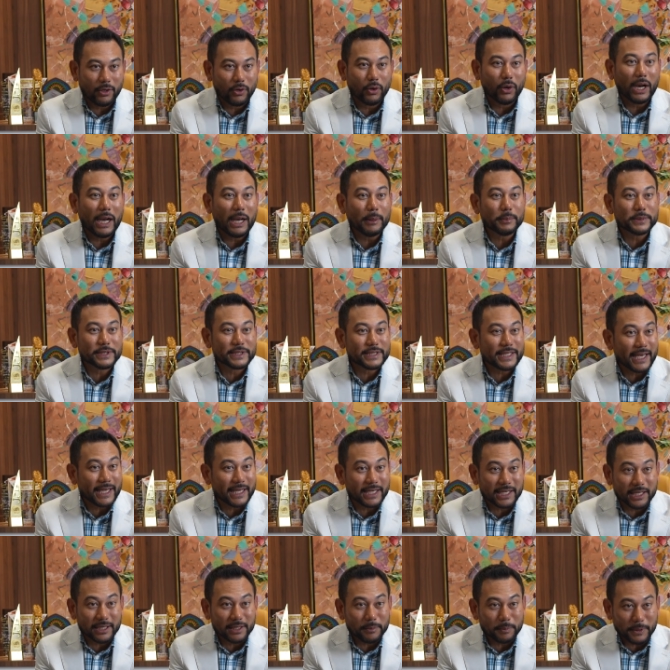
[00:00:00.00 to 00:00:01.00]
or
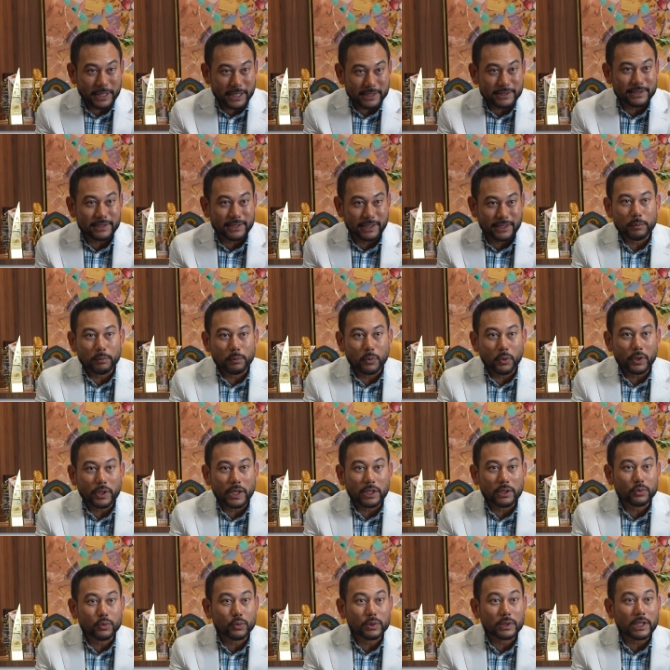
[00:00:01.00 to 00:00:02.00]
upcycle plastic. More
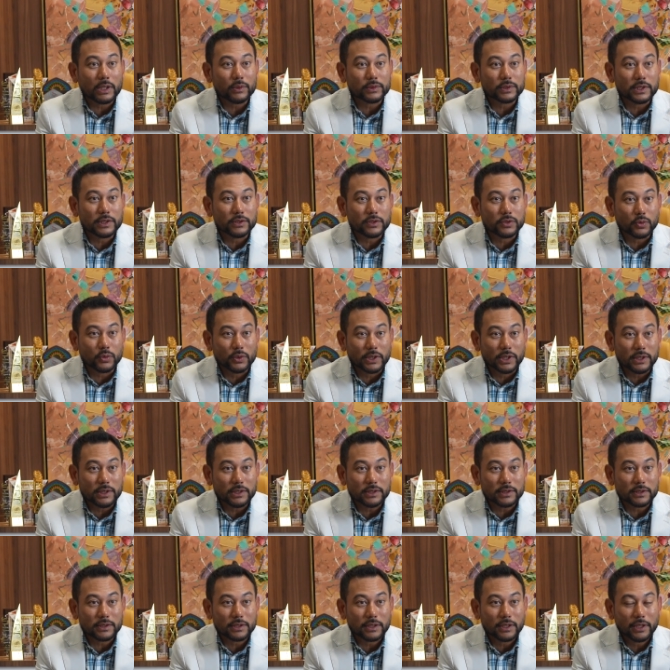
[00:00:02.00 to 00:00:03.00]
than 2,000
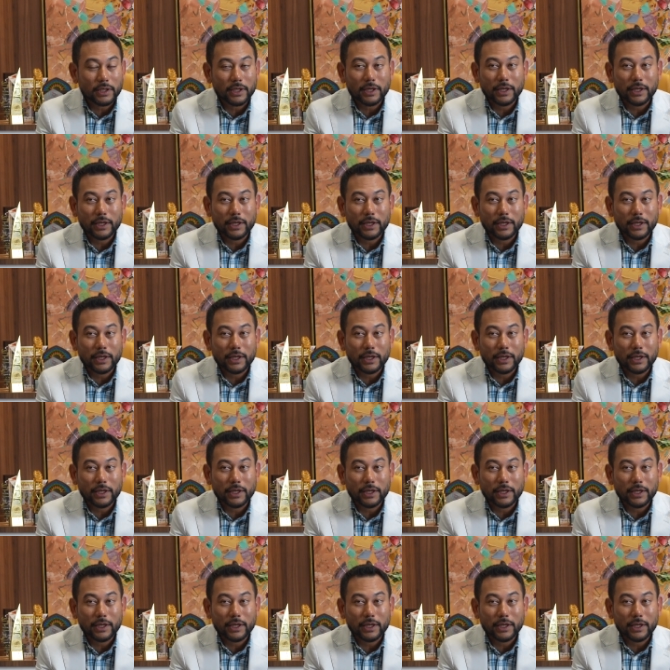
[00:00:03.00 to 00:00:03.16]
students.